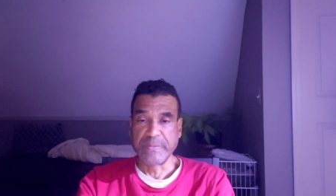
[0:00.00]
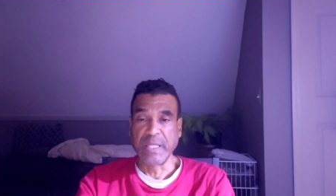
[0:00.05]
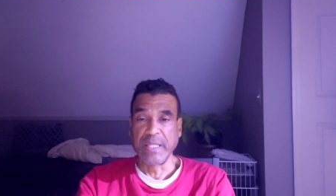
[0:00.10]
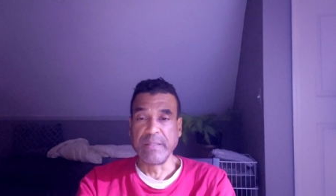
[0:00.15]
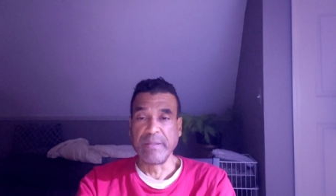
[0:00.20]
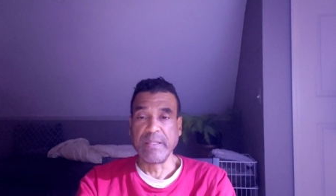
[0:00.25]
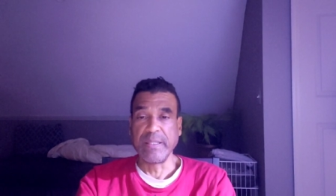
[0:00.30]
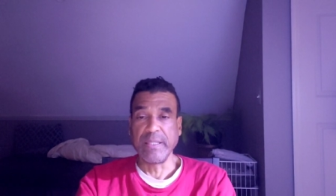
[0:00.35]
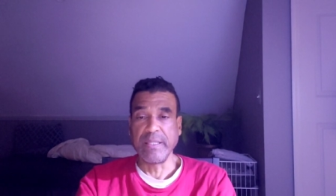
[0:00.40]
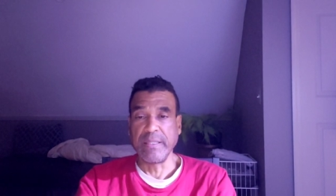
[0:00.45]

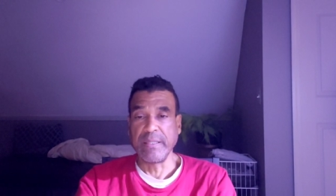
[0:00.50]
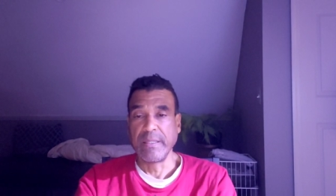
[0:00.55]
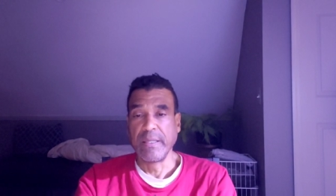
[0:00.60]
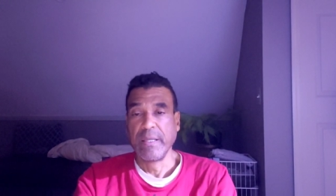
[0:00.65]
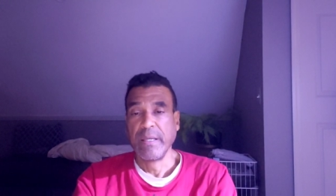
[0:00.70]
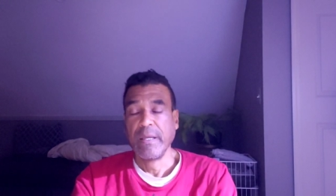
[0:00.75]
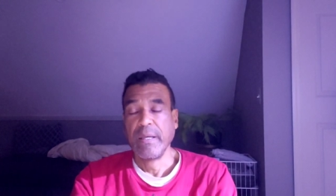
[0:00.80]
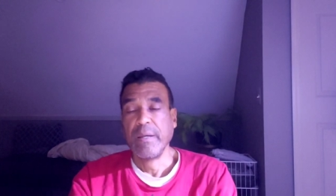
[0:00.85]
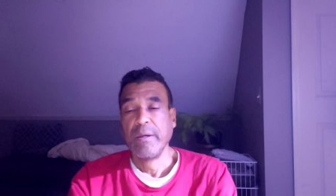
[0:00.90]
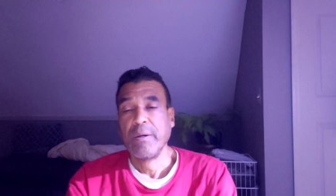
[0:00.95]
in the
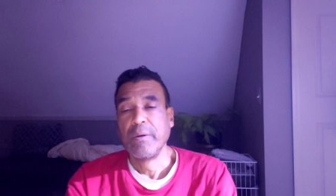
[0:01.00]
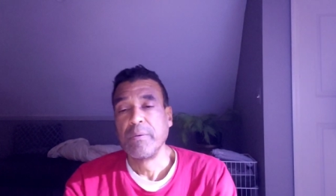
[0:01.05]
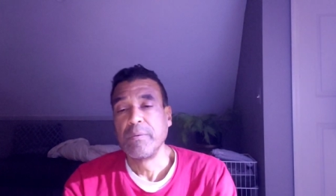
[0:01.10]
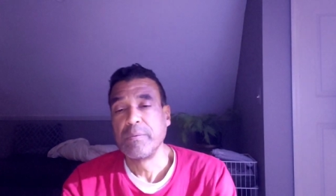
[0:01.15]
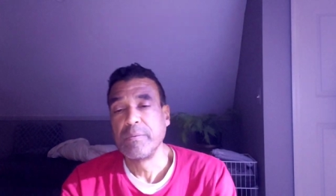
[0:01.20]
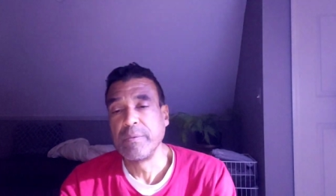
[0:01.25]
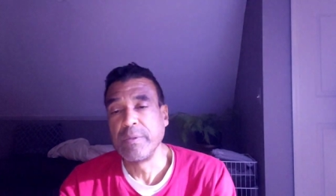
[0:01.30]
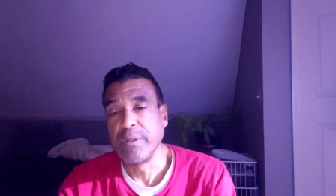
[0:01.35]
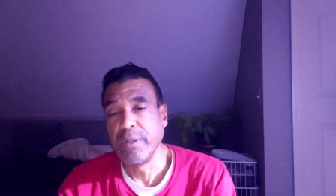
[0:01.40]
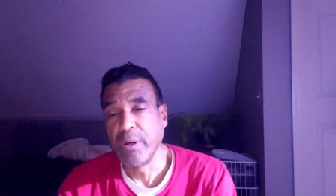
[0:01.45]

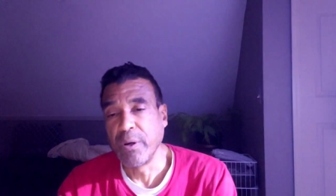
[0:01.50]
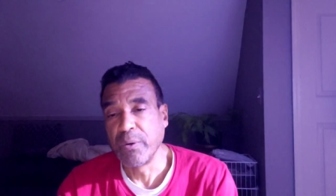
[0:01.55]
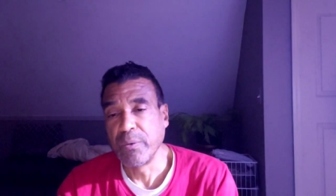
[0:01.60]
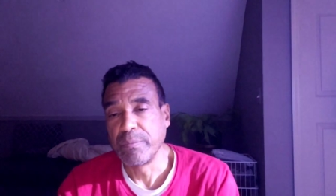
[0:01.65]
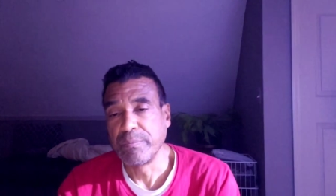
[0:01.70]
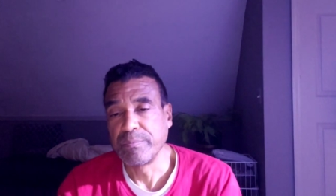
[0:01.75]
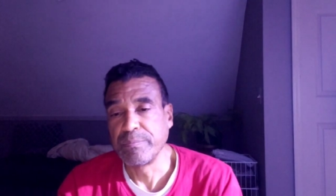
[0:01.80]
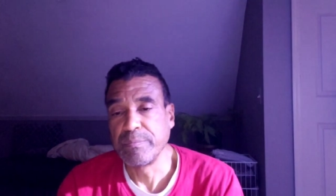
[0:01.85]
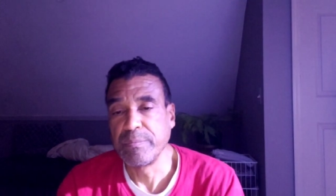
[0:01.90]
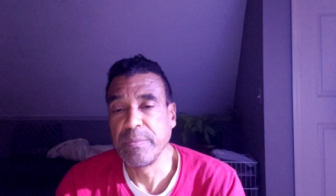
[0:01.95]
you
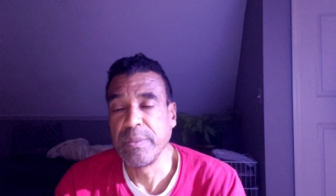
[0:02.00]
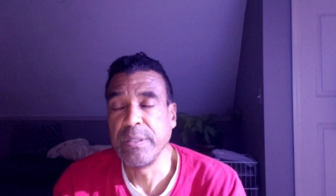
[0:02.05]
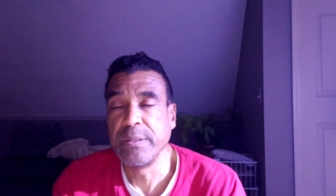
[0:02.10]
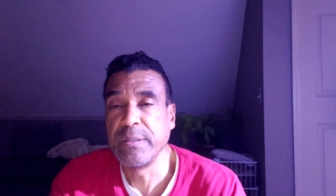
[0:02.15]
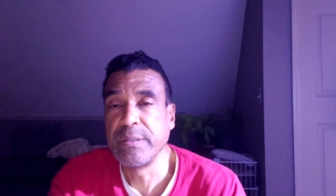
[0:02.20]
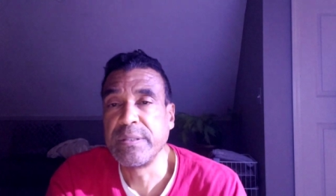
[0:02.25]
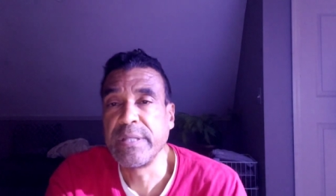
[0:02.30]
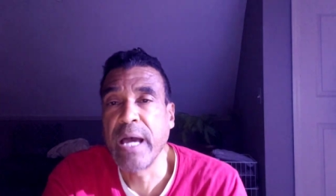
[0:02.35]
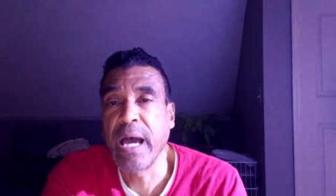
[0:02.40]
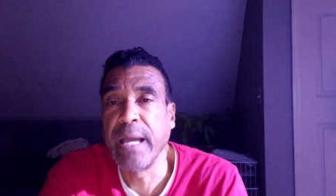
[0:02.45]
know
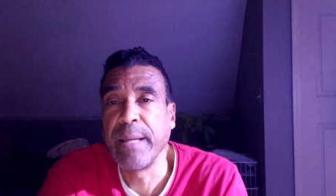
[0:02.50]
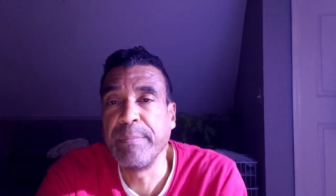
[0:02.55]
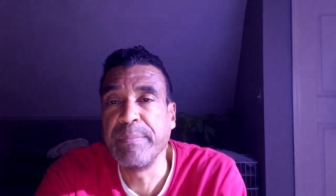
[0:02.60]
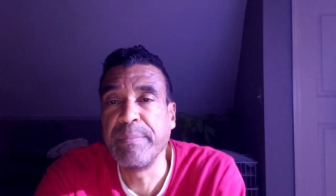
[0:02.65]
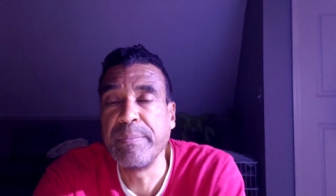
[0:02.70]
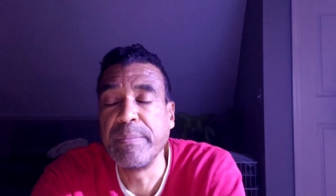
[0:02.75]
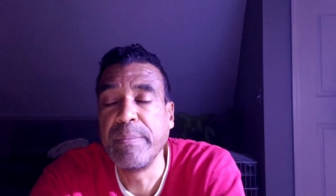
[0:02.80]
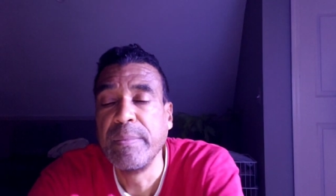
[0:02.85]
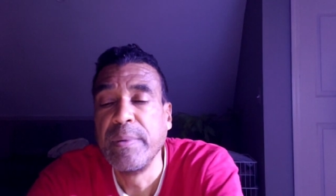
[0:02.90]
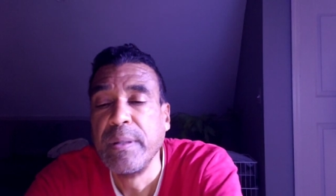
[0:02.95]
in the
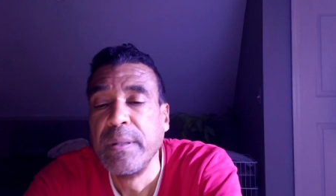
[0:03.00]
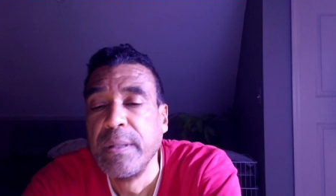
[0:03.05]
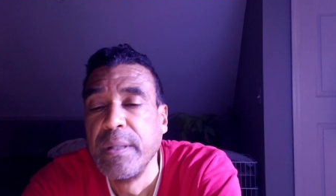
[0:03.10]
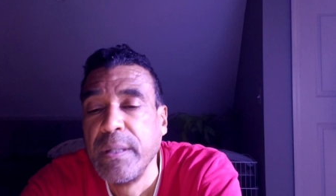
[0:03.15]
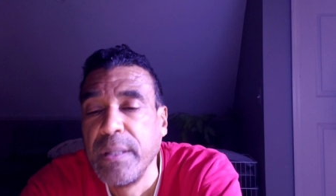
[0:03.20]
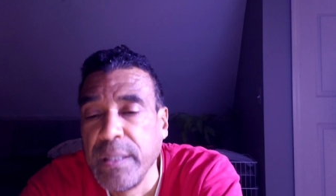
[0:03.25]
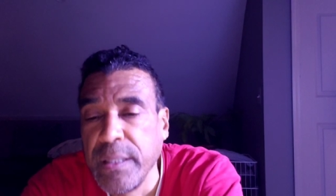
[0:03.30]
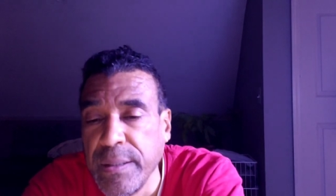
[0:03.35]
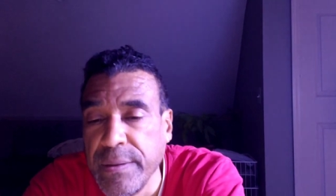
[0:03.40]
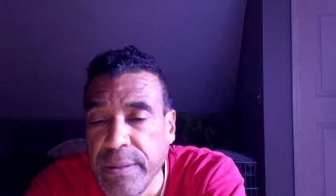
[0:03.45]
time
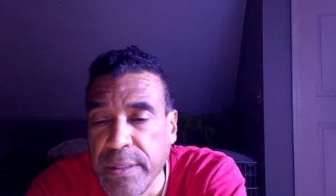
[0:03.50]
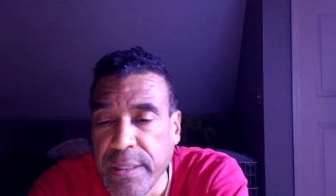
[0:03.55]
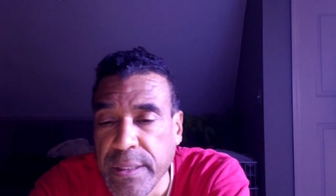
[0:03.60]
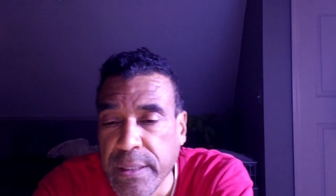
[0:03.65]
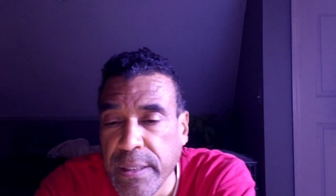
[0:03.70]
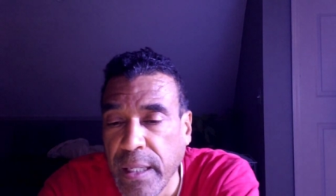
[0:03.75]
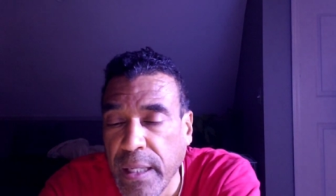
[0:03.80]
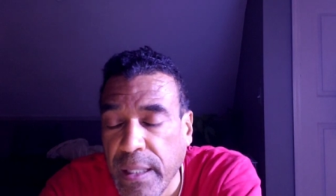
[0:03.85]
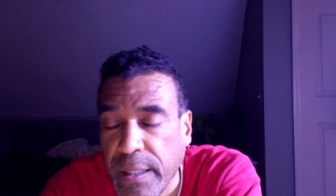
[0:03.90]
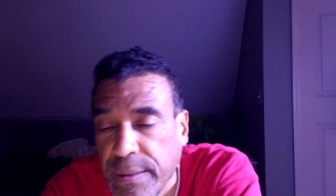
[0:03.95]
in
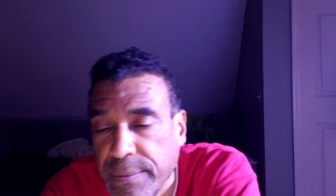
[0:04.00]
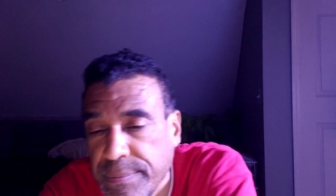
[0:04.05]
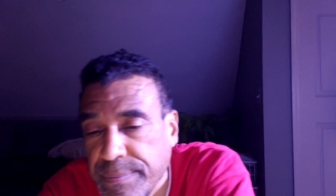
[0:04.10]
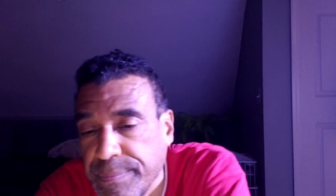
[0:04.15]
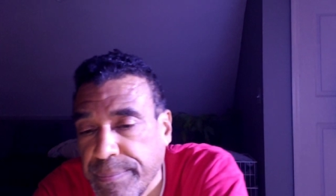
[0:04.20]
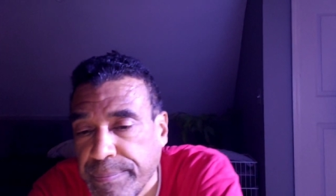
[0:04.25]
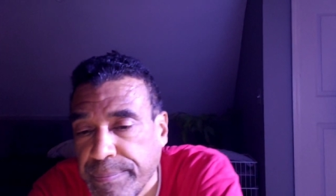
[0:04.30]
the uh,